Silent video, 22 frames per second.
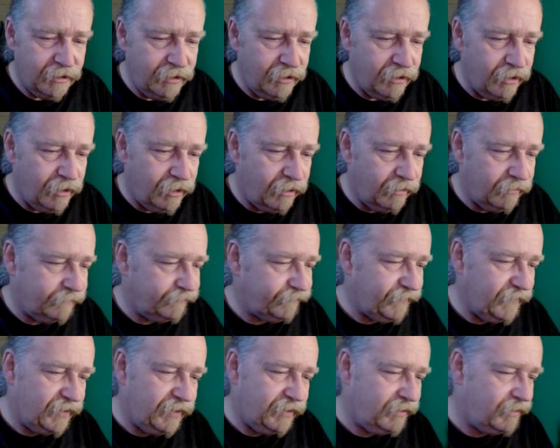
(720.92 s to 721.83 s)
you know,
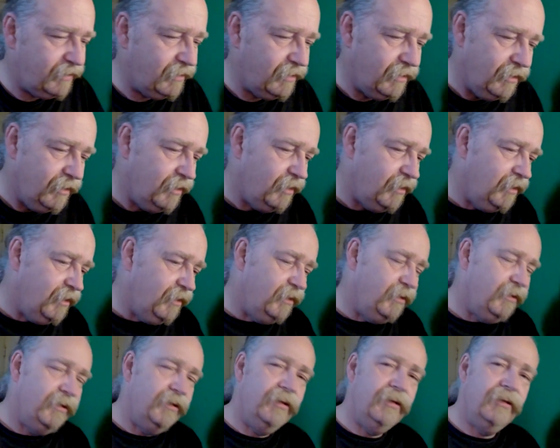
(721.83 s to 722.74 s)

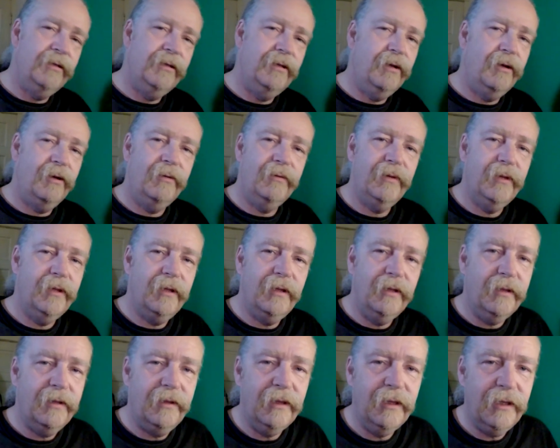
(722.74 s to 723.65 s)
you know,
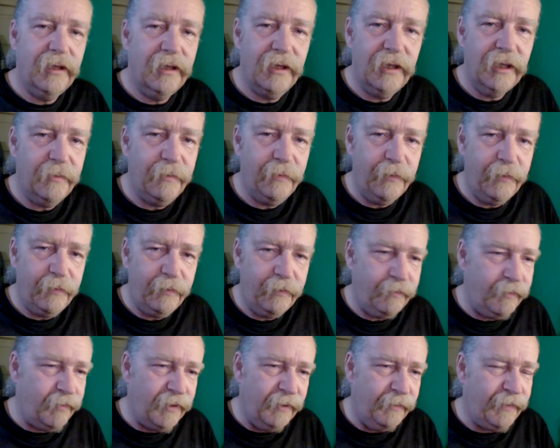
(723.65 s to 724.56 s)
the,
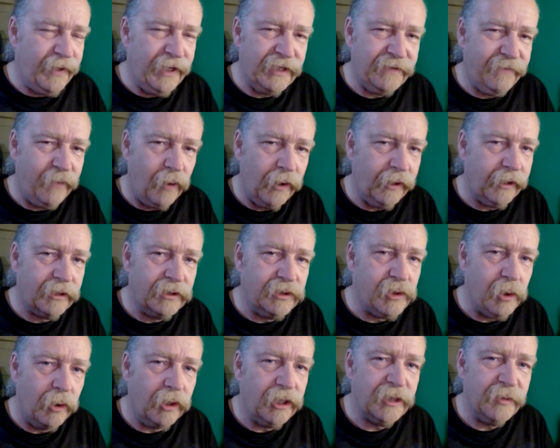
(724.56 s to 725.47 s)
the pitchfork and
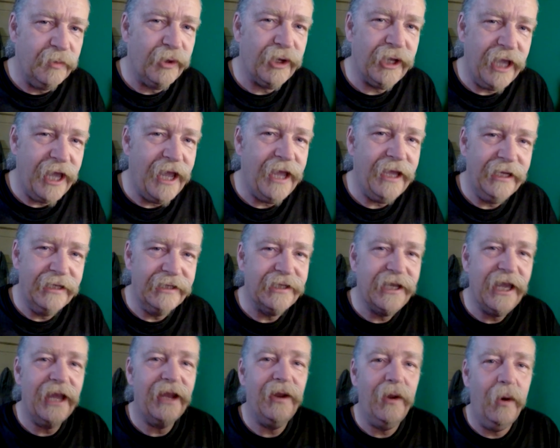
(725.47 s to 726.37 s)
torch brigade is
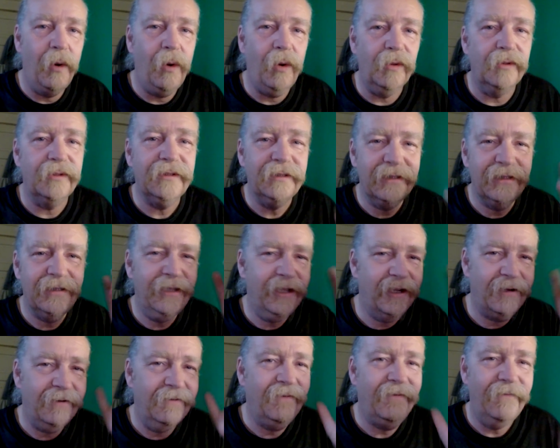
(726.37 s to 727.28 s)
getting old, you
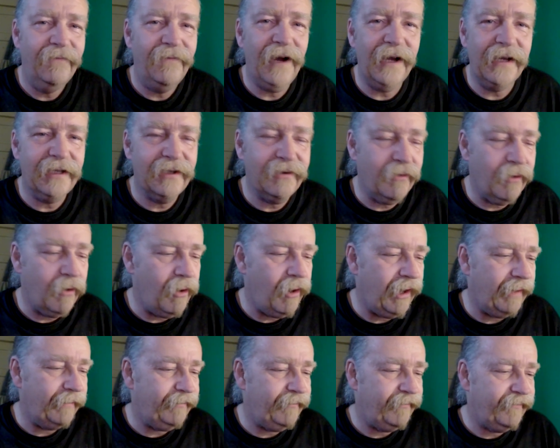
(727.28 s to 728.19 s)
know, fucking grow
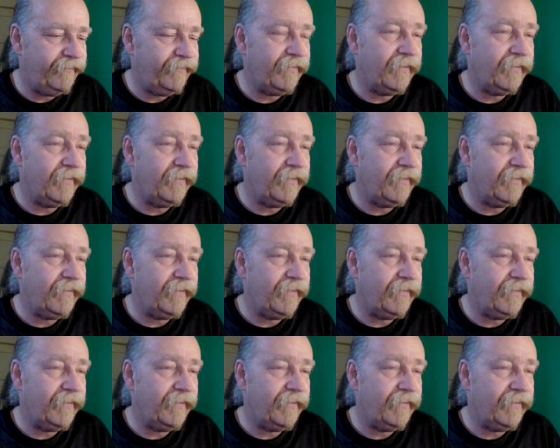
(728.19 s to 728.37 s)
up.